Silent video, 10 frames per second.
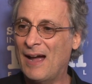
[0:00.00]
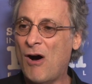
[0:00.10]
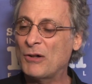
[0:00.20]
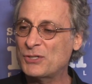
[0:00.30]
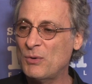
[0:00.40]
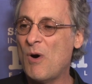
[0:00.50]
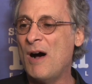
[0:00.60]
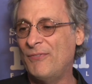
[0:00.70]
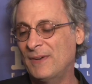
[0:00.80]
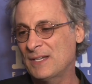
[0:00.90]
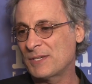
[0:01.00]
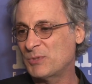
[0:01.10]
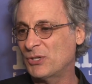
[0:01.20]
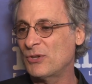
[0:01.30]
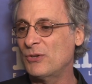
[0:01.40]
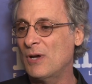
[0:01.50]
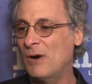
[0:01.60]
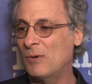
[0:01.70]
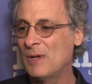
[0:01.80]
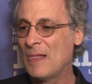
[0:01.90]
All too often, as I'm sure you
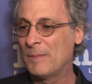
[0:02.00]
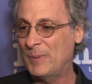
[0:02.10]
know,